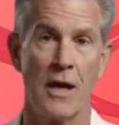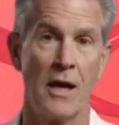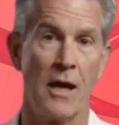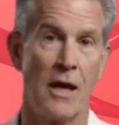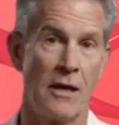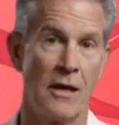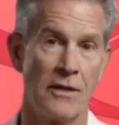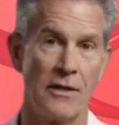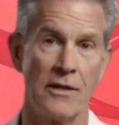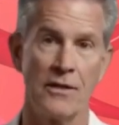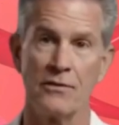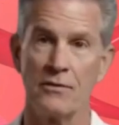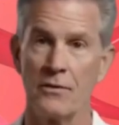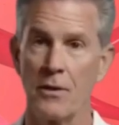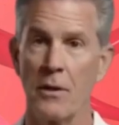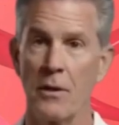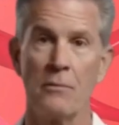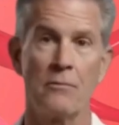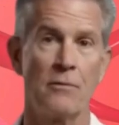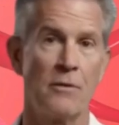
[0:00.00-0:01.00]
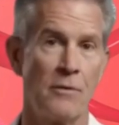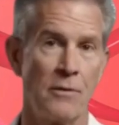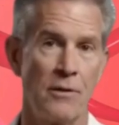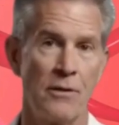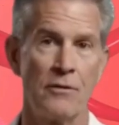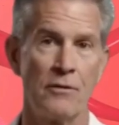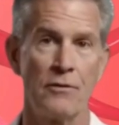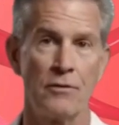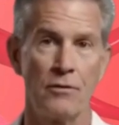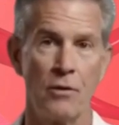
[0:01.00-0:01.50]
Staying active,
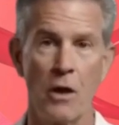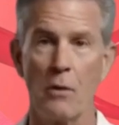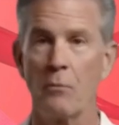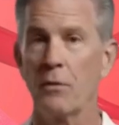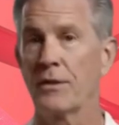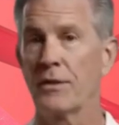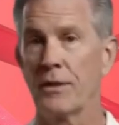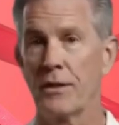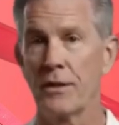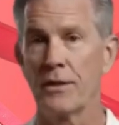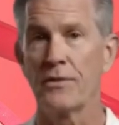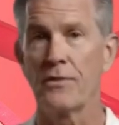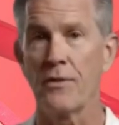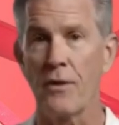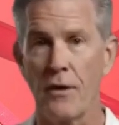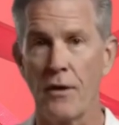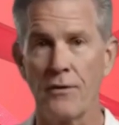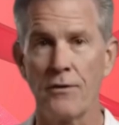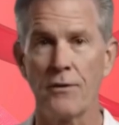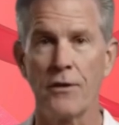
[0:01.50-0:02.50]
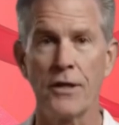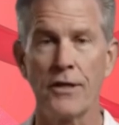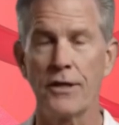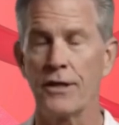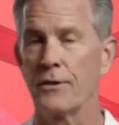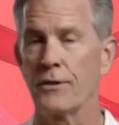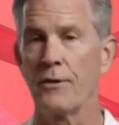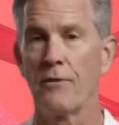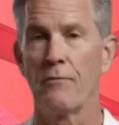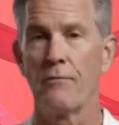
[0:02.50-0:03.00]
eating heart-healthy
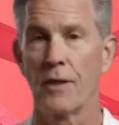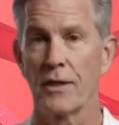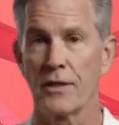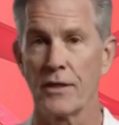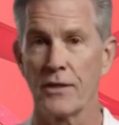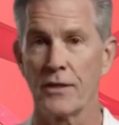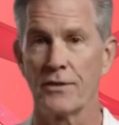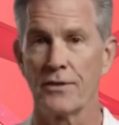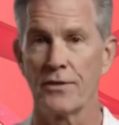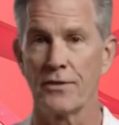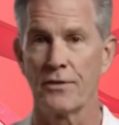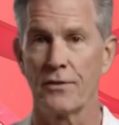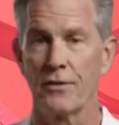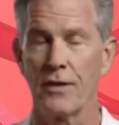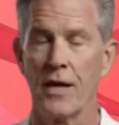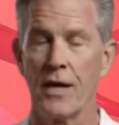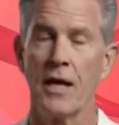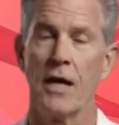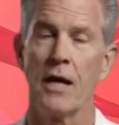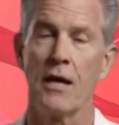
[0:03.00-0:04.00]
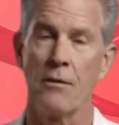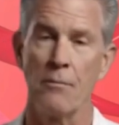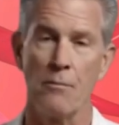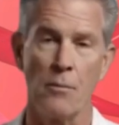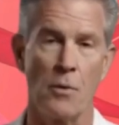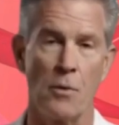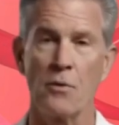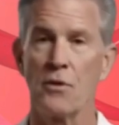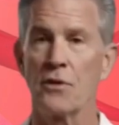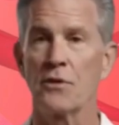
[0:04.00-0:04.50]
foods, and quitting smoking can
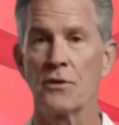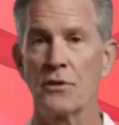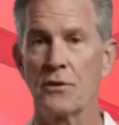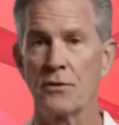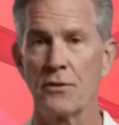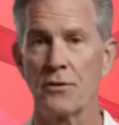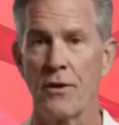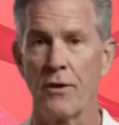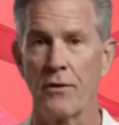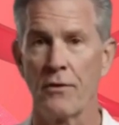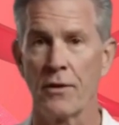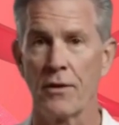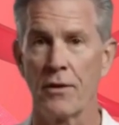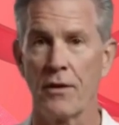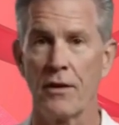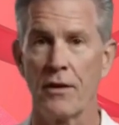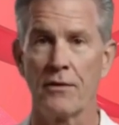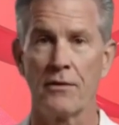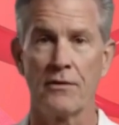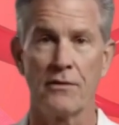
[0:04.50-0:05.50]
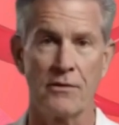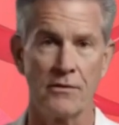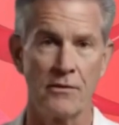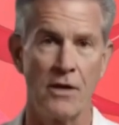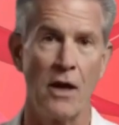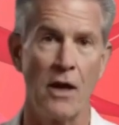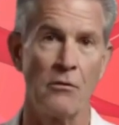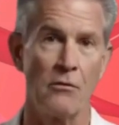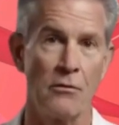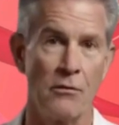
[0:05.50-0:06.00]
improve circulation and
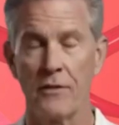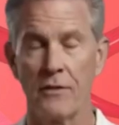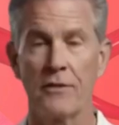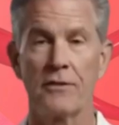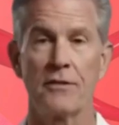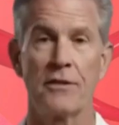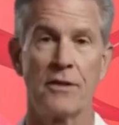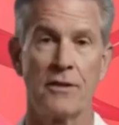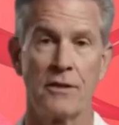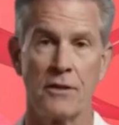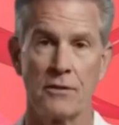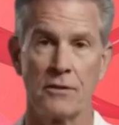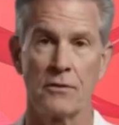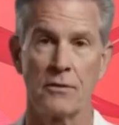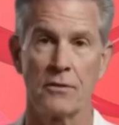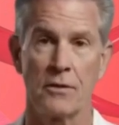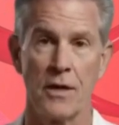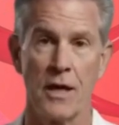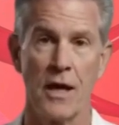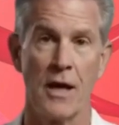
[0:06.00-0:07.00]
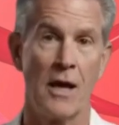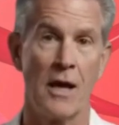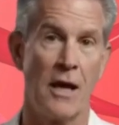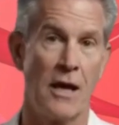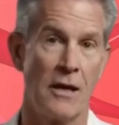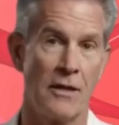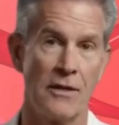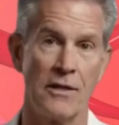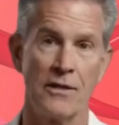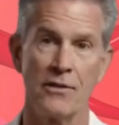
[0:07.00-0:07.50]
slow the progression of
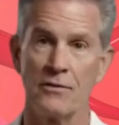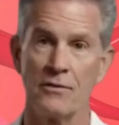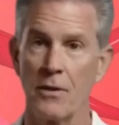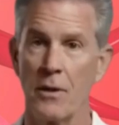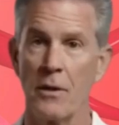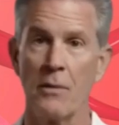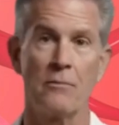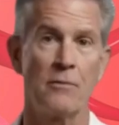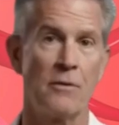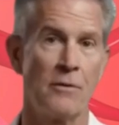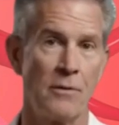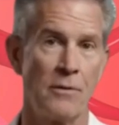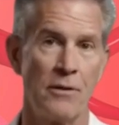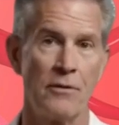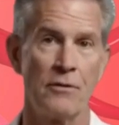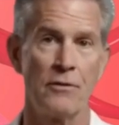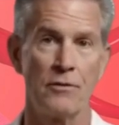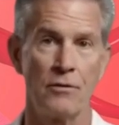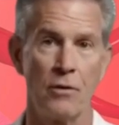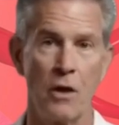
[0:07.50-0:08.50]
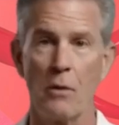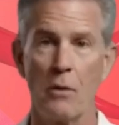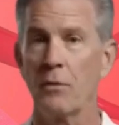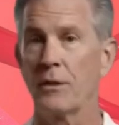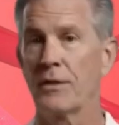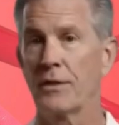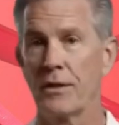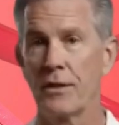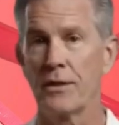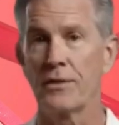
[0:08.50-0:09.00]
arterial disease. 3.
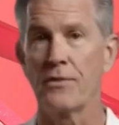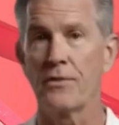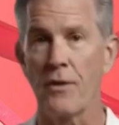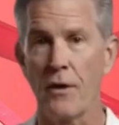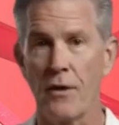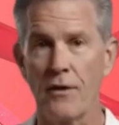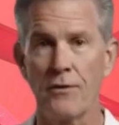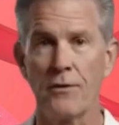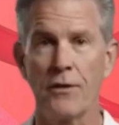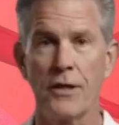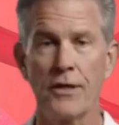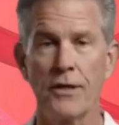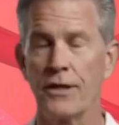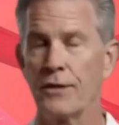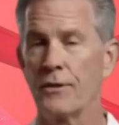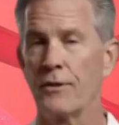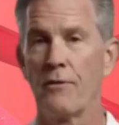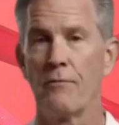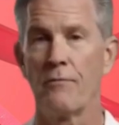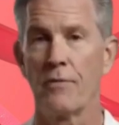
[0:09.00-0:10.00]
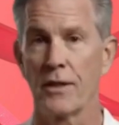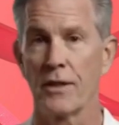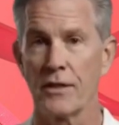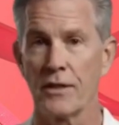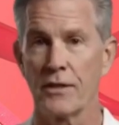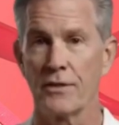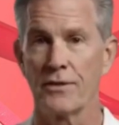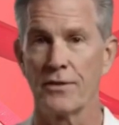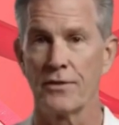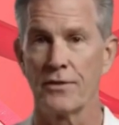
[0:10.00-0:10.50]
Cold feet or
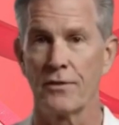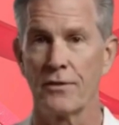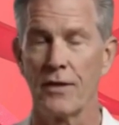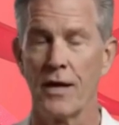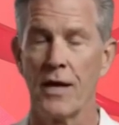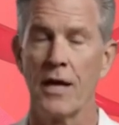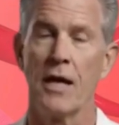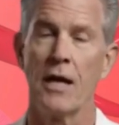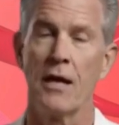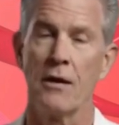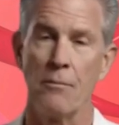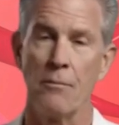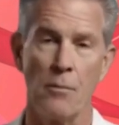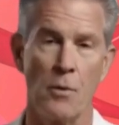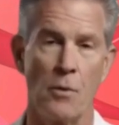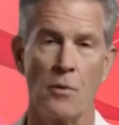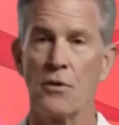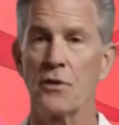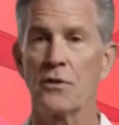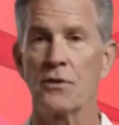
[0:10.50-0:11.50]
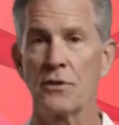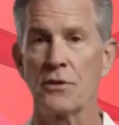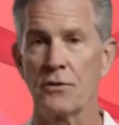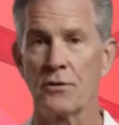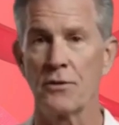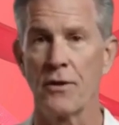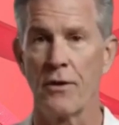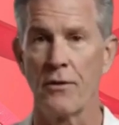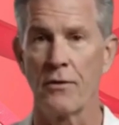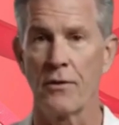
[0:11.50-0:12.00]
legs. When blood flow
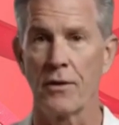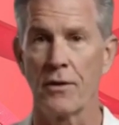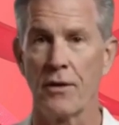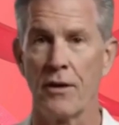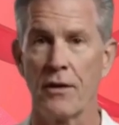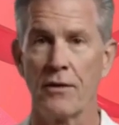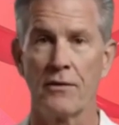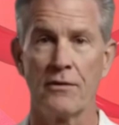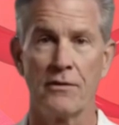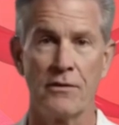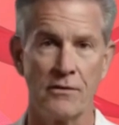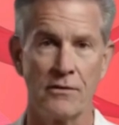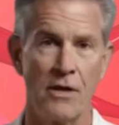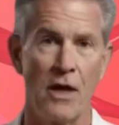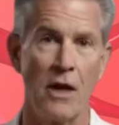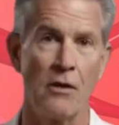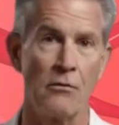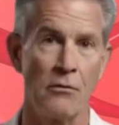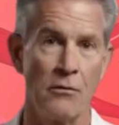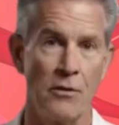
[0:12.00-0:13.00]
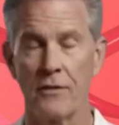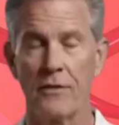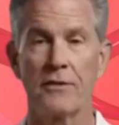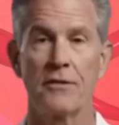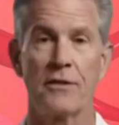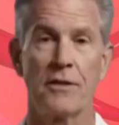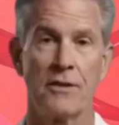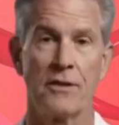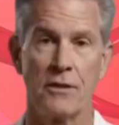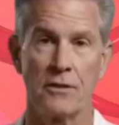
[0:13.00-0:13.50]
is restricted, one
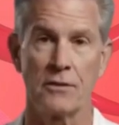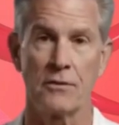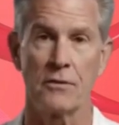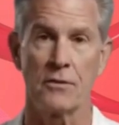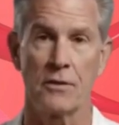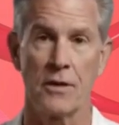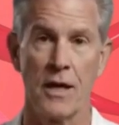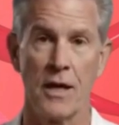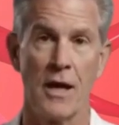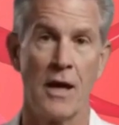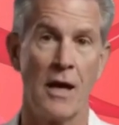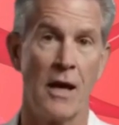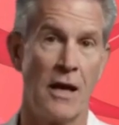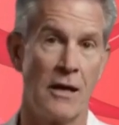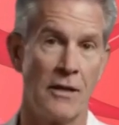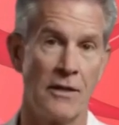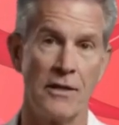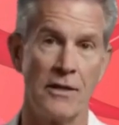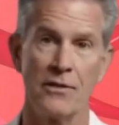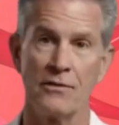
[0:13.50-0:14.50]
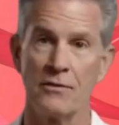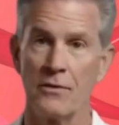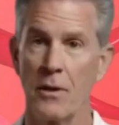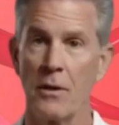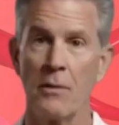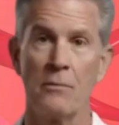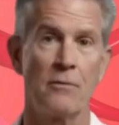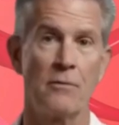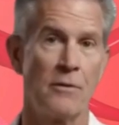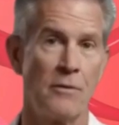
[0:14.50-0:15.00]
leg or foot may feel
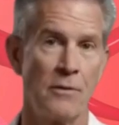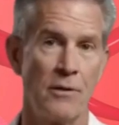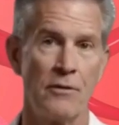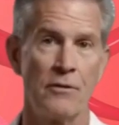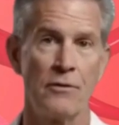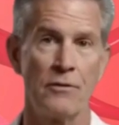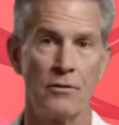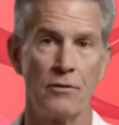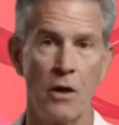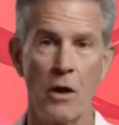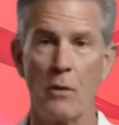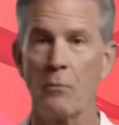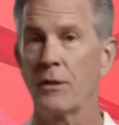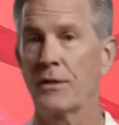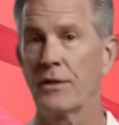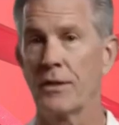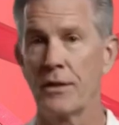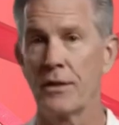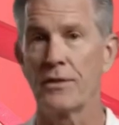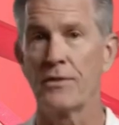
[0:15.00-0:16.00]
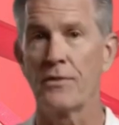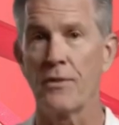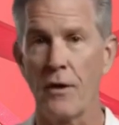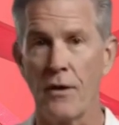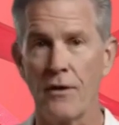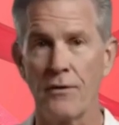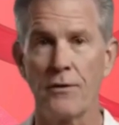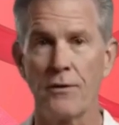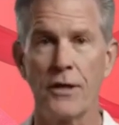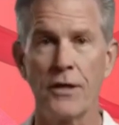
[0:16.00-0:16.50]
significantly colder than the
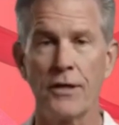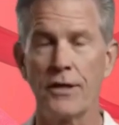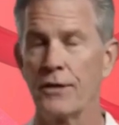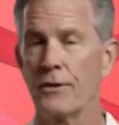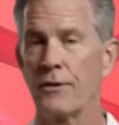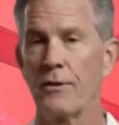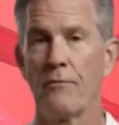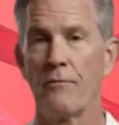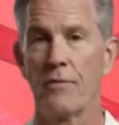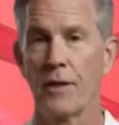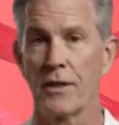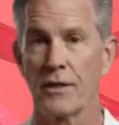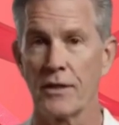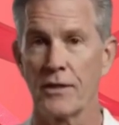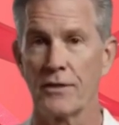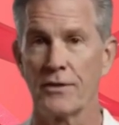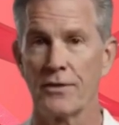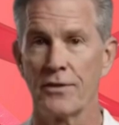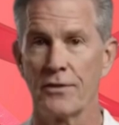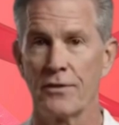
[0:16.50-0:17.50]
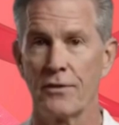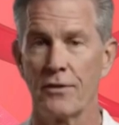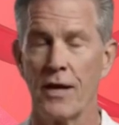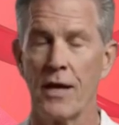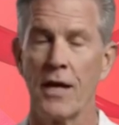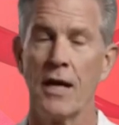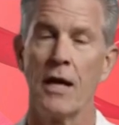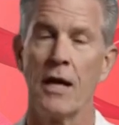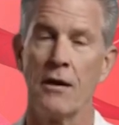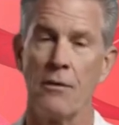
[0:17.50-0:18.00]
other, even when exposed to the
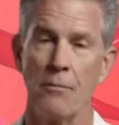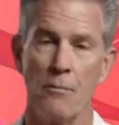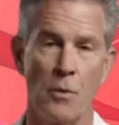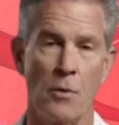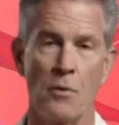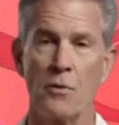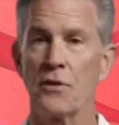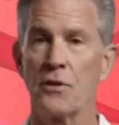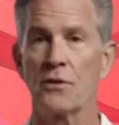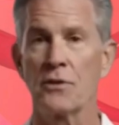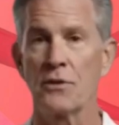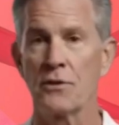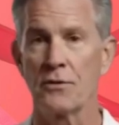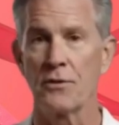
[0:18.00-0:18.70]
same environment.